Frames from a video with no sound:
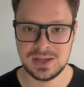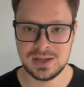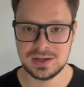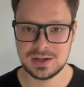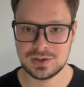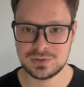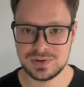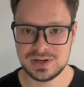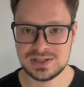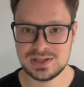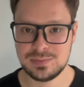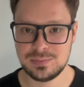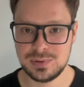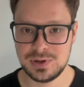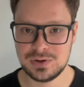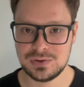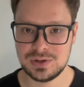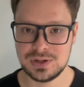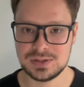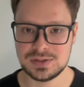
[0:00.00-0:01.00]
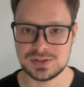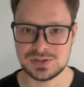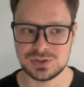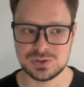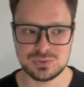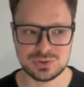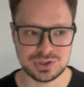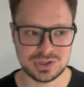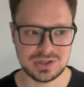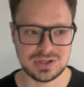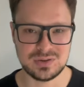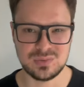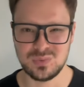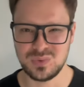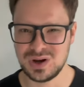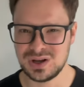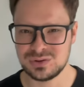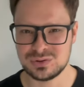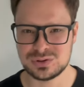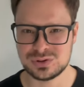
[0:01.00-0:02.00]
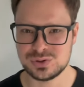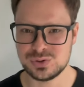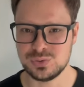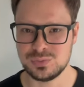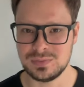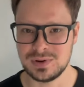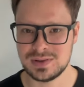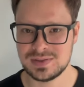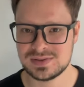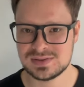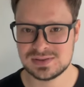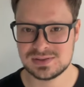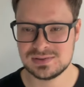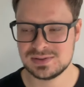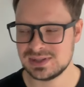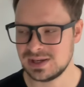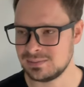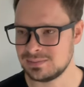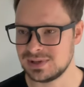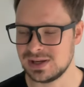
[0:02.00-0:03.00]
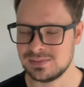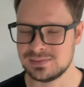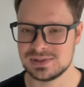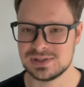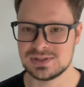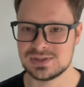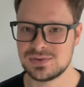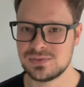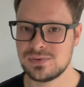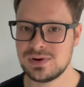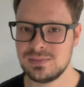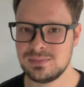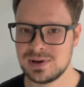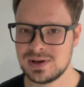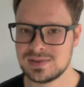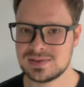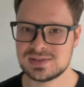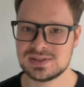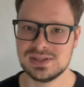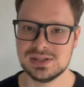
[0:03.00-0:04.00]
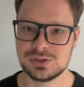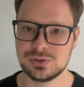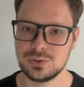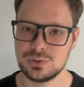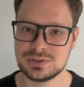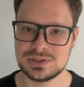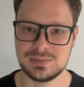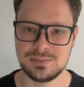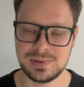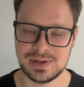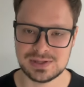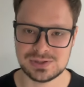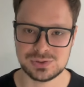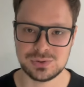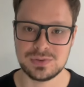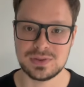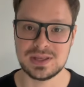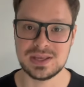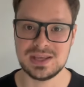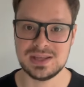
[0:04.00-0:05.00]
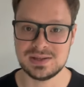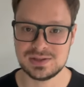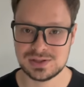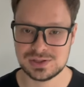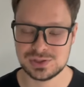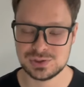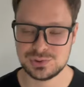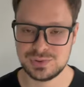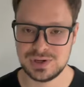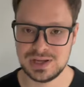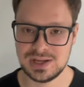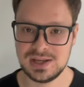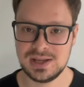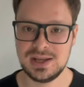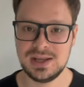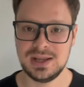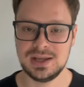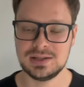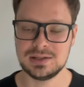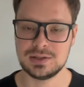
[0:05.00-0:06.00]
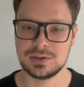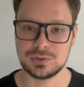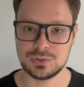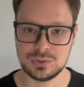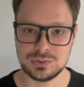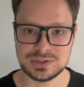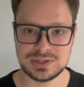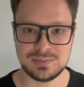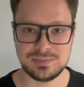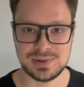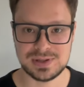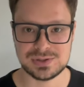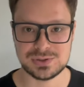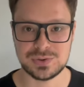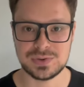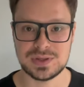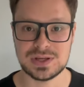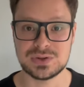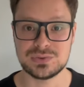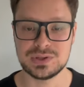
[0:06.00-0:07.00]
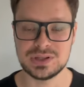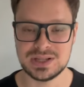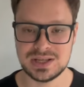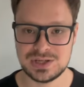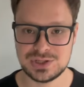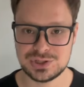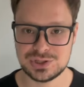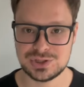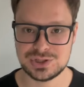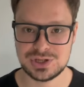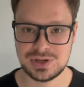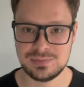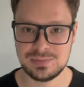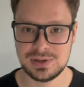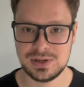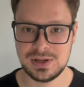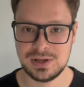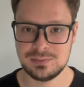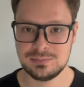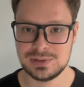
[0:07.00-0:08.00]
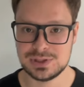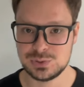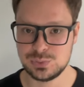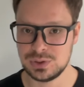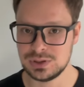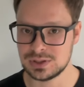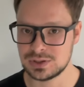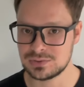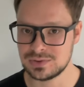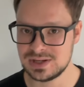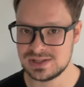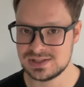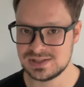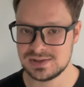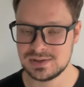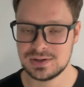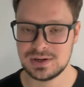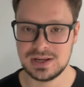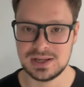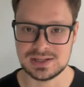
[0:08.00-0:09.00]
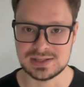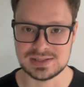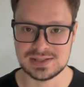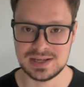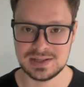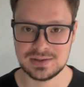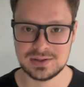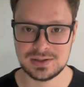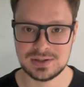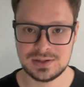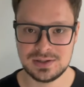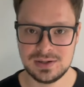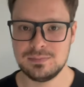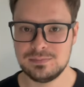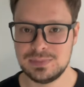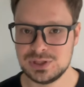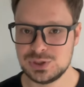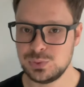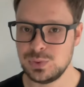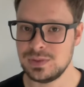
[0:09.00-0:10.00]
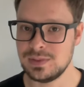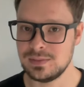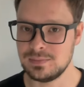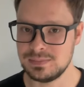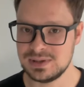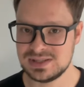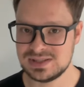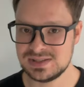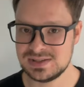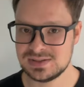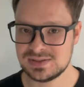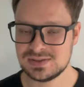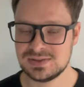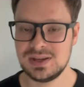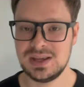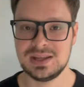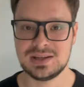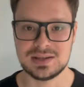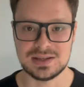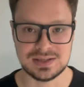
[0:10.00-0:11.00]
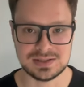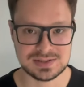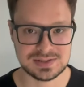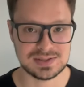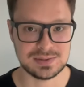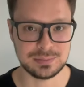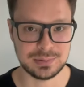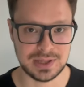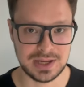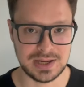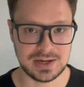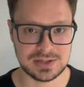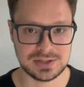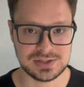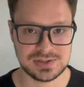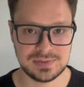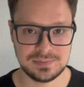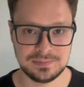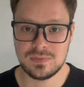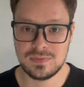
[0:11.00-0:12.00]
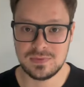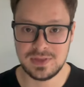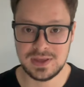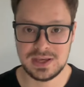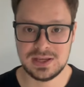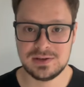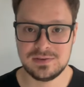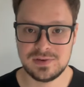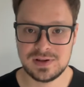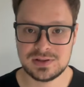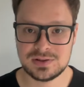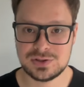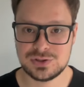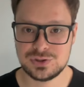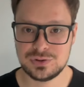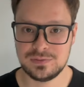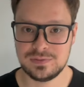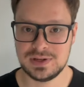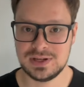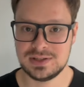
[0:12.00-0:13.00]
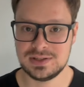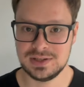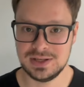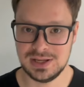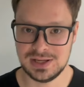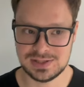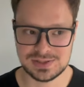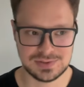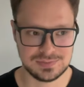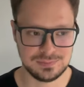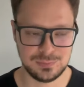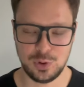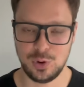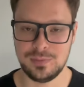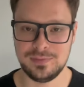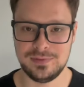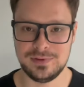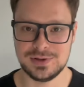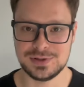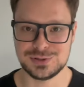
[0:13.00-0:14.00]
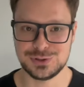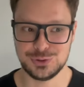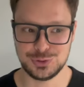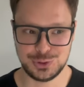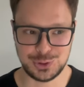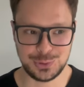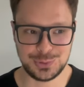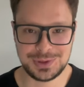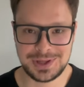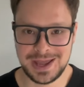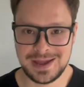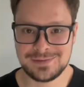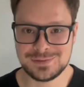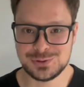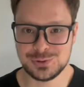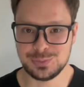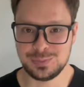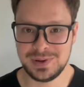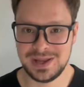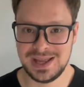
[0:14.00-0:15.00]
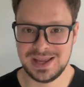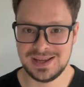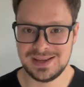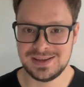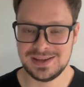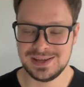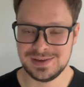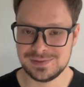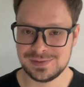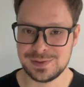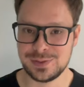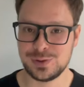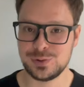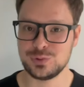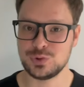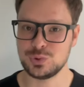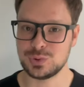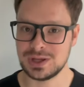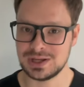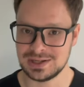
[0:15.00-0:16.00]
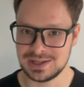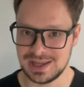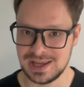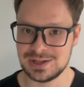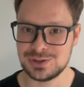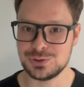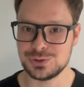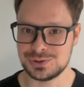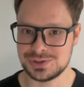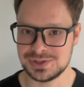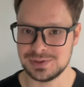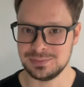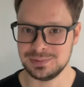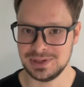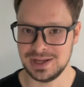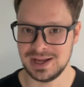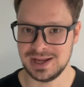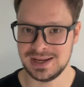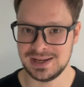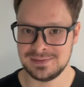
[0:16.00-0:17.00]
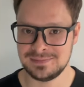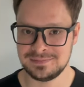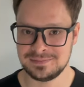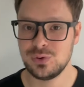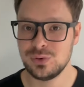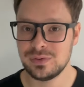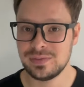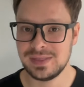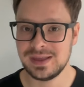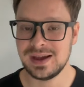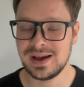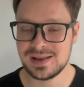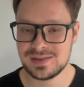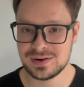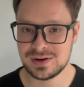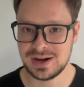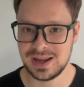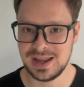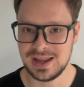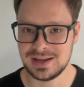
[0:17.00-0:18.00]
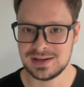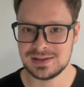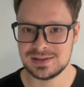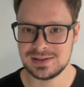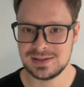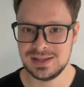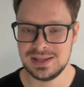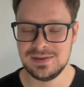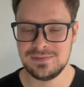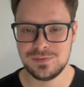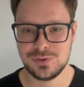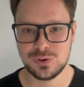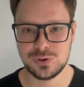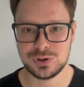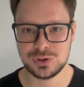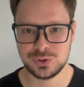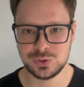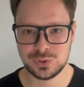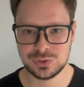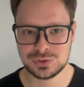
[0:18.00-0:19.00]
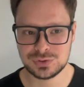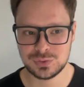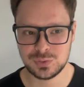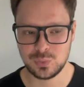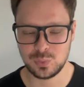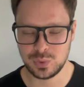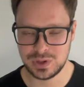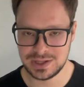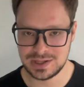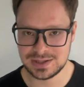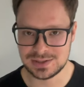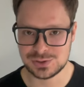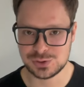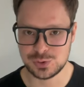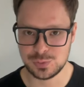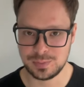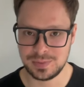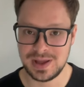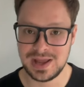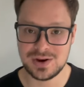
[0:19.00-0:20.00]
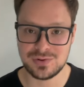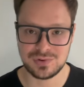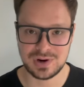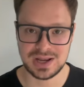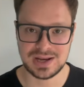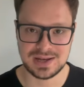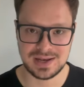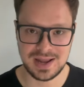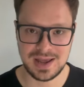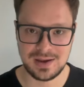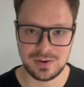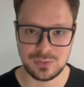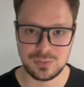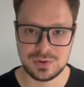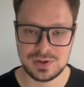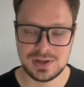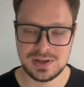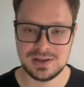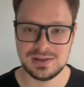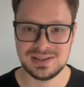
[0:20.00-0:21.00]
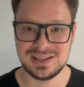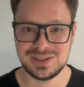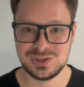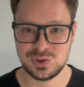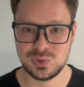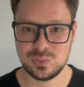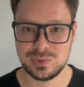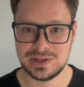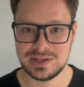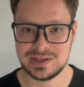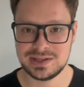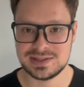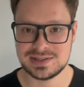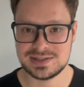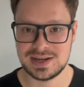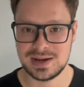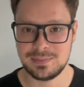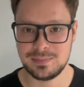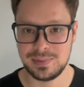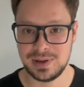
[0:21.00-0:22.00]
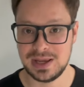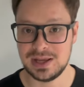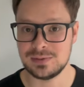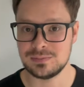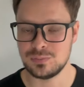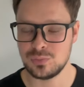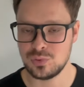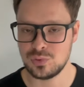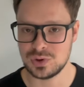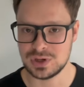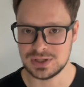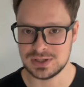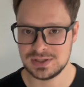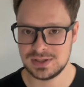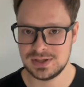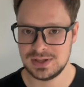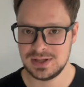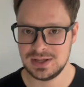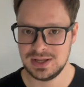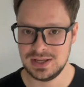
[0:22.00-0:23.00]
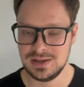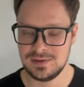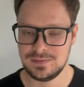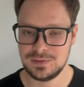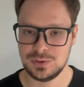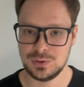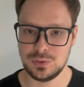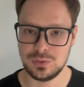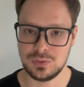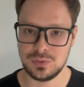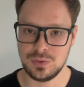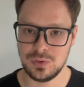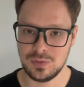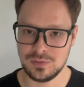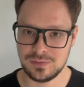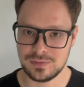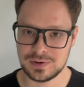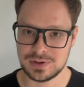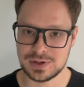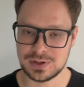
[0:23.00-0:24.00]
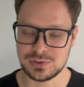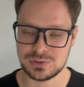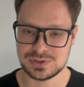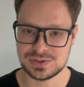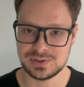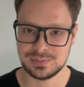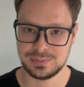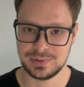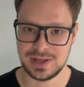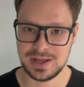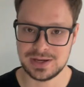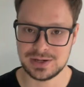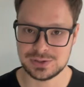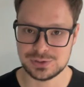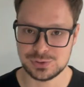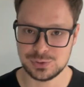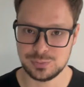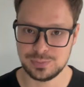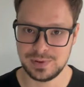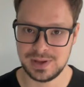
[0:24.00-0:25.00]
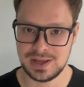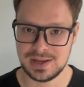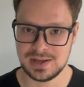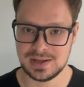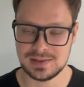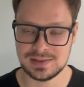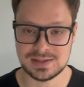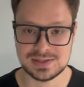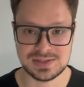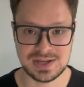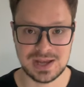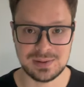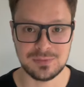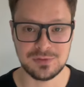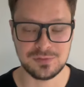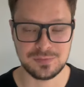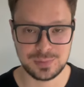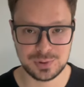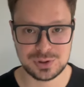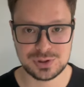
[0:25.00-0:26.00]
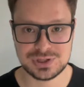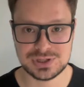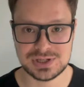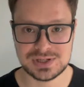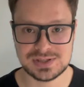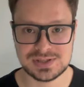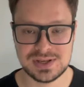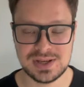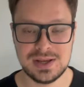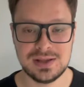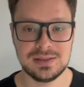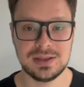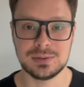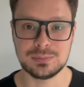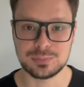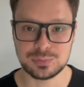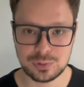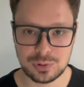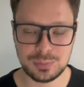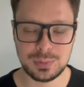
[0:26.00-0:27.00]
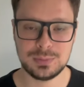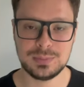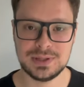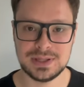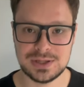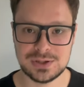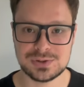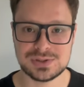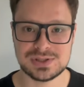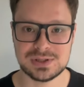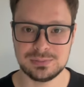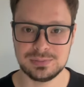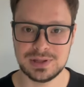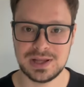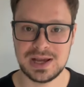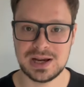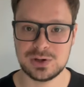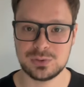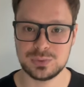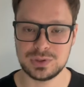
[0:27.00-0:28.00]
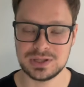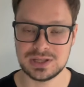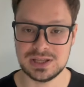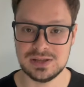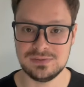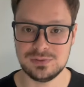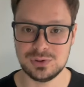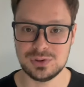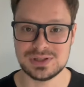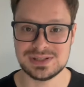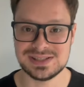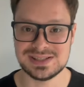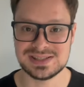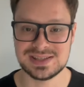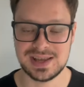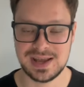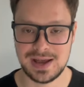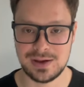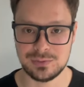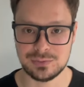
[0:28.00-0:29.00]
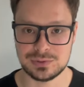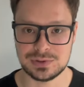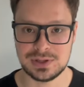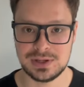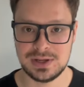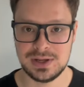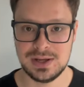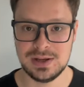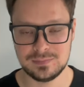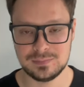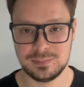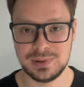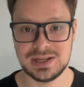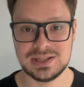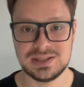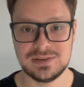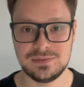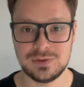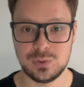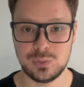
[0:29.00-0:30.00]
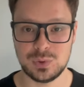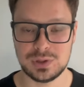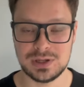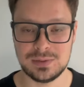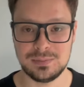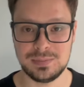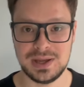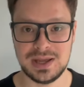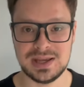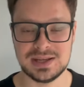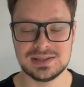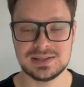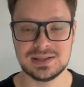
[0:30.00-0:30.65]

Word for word: Credit period is usually one or two months, sometimes it's three months, it all depends on the industry, and it all depends on the relationship between creditor and debtor, between the business and its suppliers. The advantage of it is obvious, you don't have to pay, even though you can get your supply. On the other hand, if you are not willing to pay right now, then you will end up paying more. If you offer your supplier to pay at the time of purchase, then probably your supplier will give you a discount. But if you want to pay at